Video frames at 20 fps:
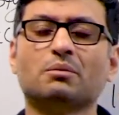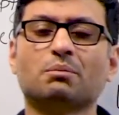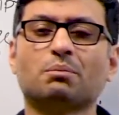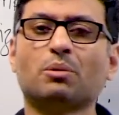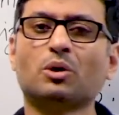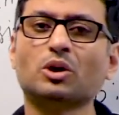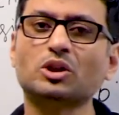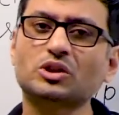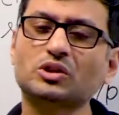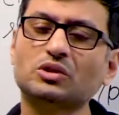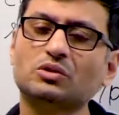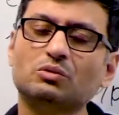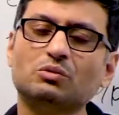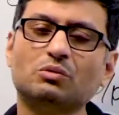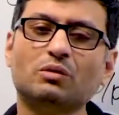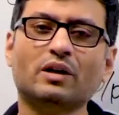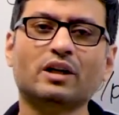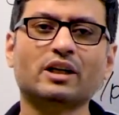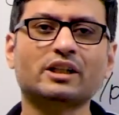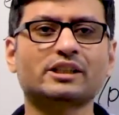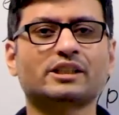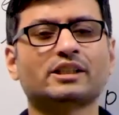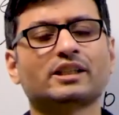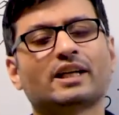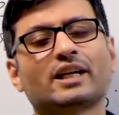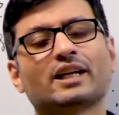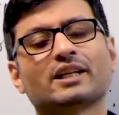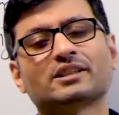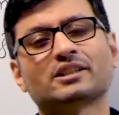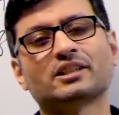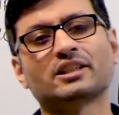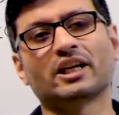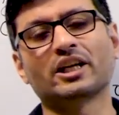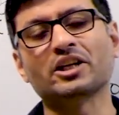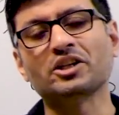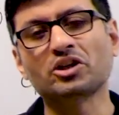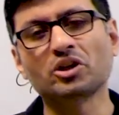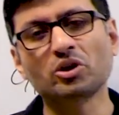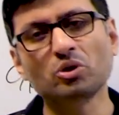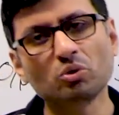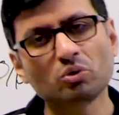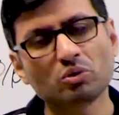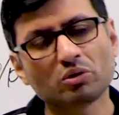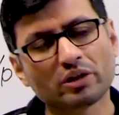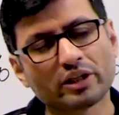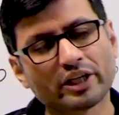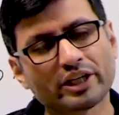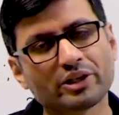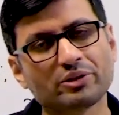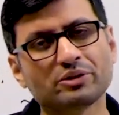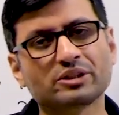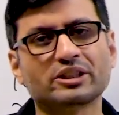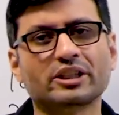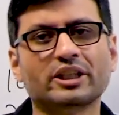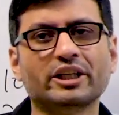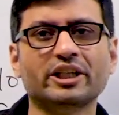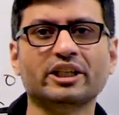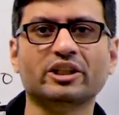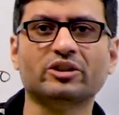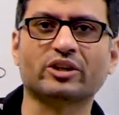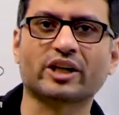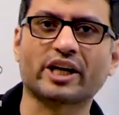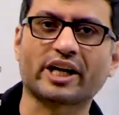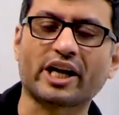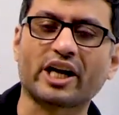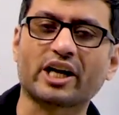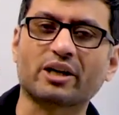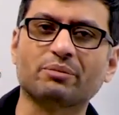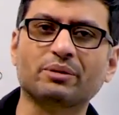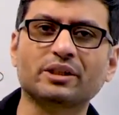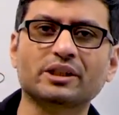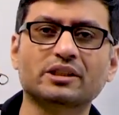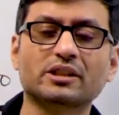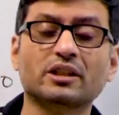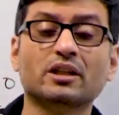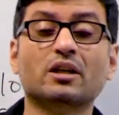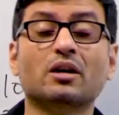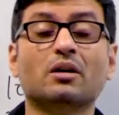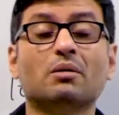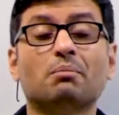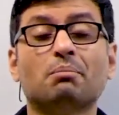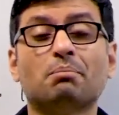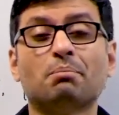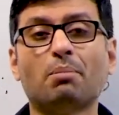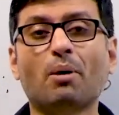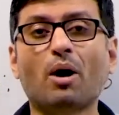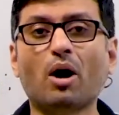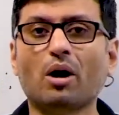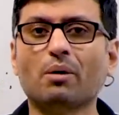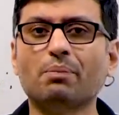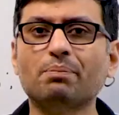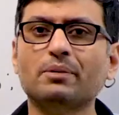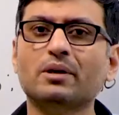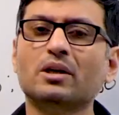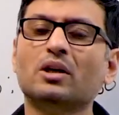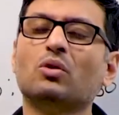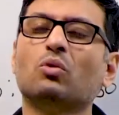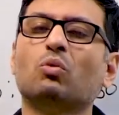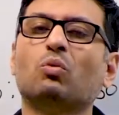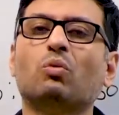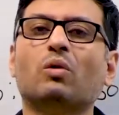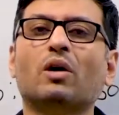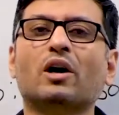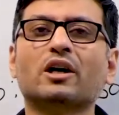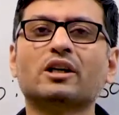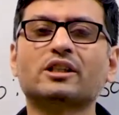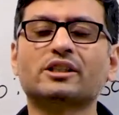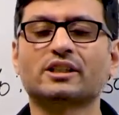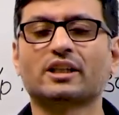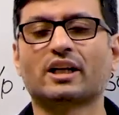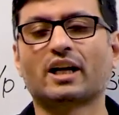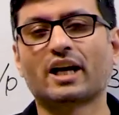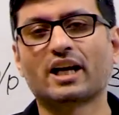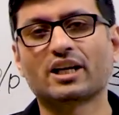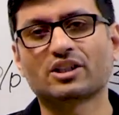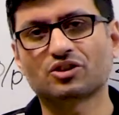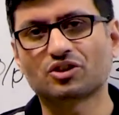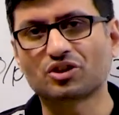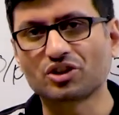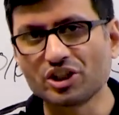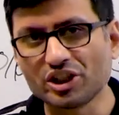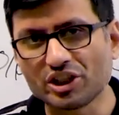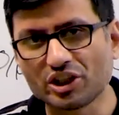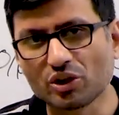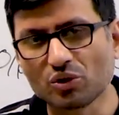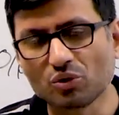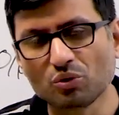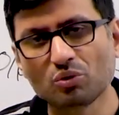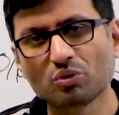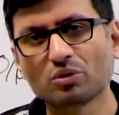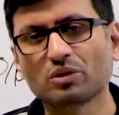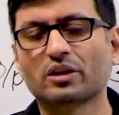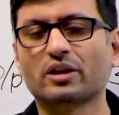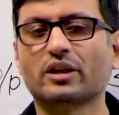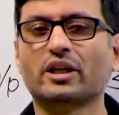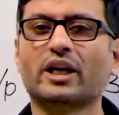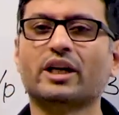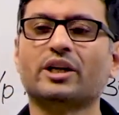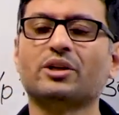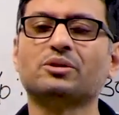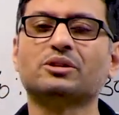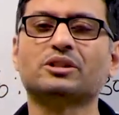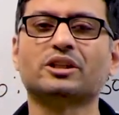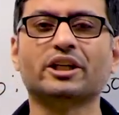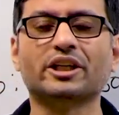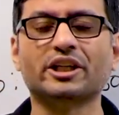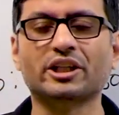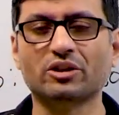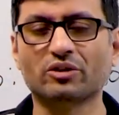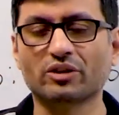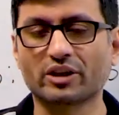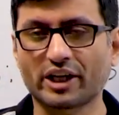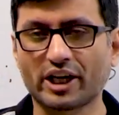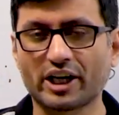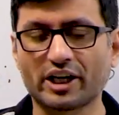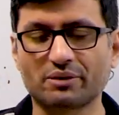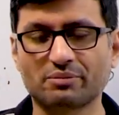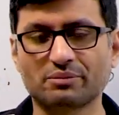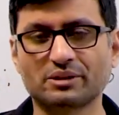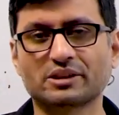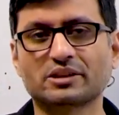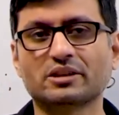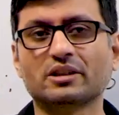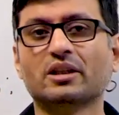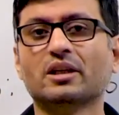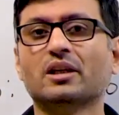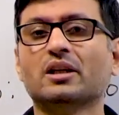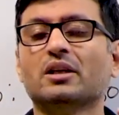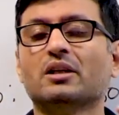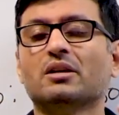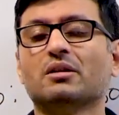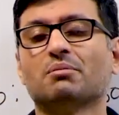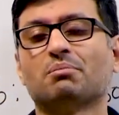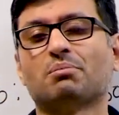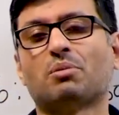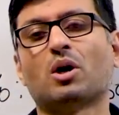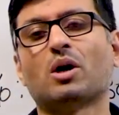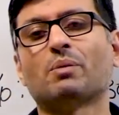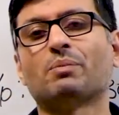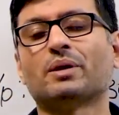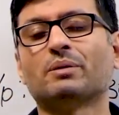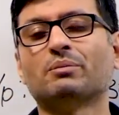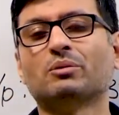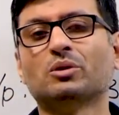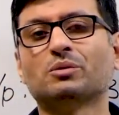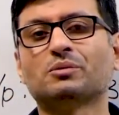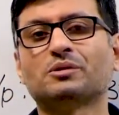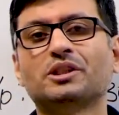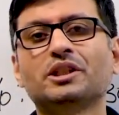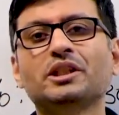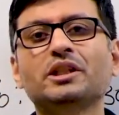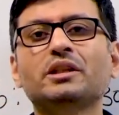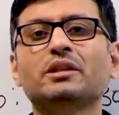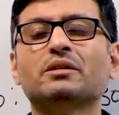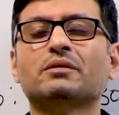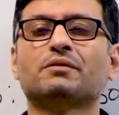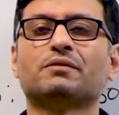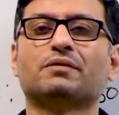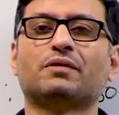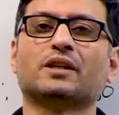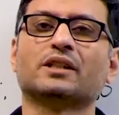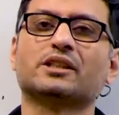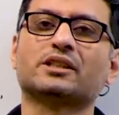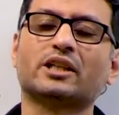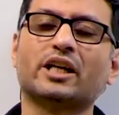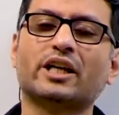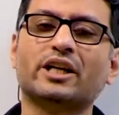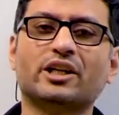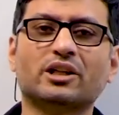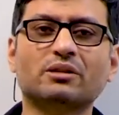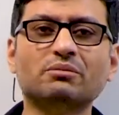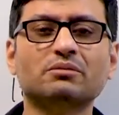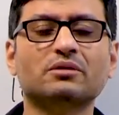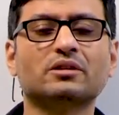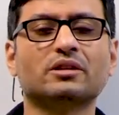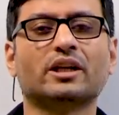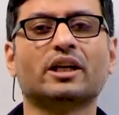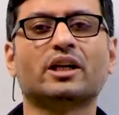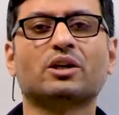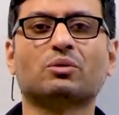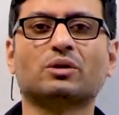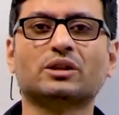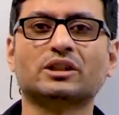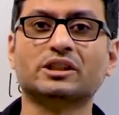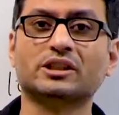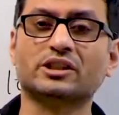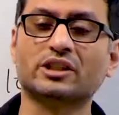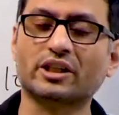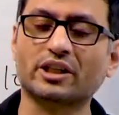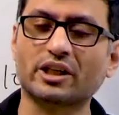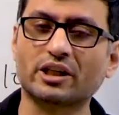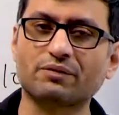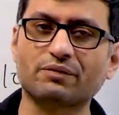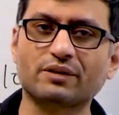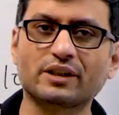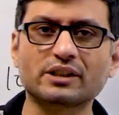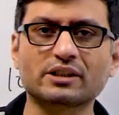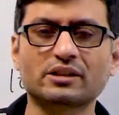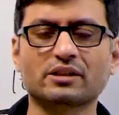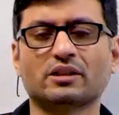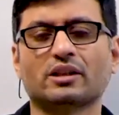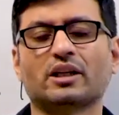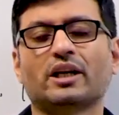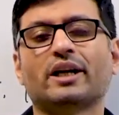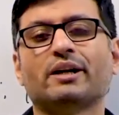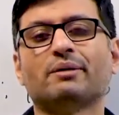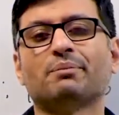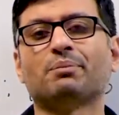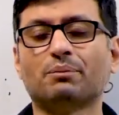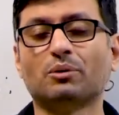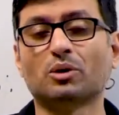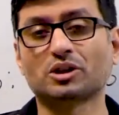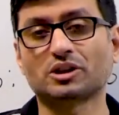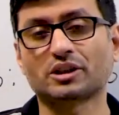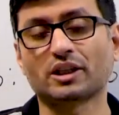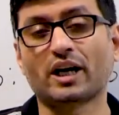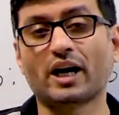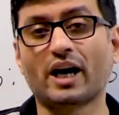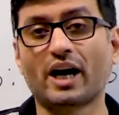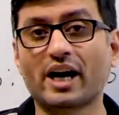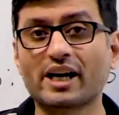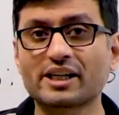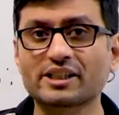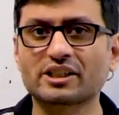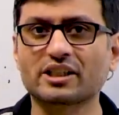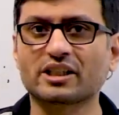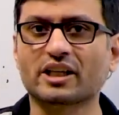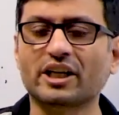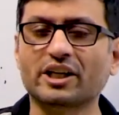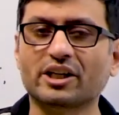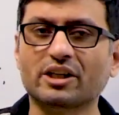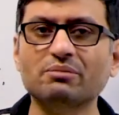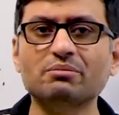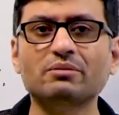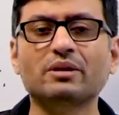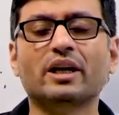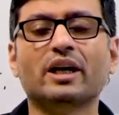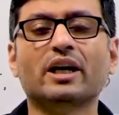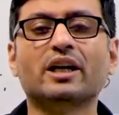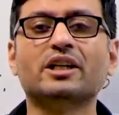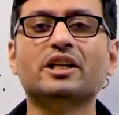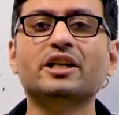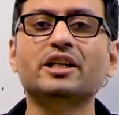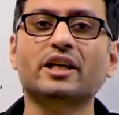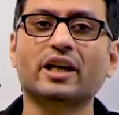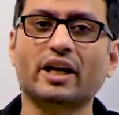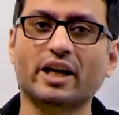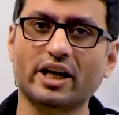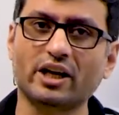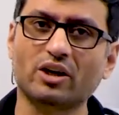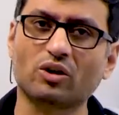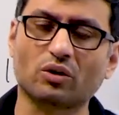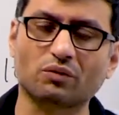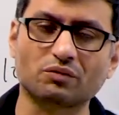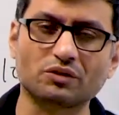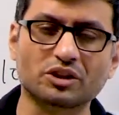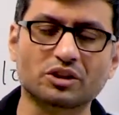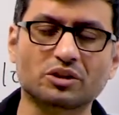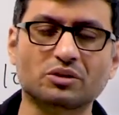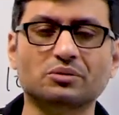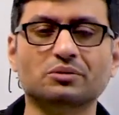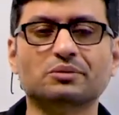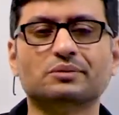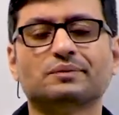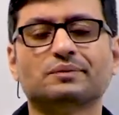Push works as an NQ that you study in your academics. Pop works as DQ that you study in your academics. Pop removes the first item that was inserted first, and push adds an item at the end of the queue.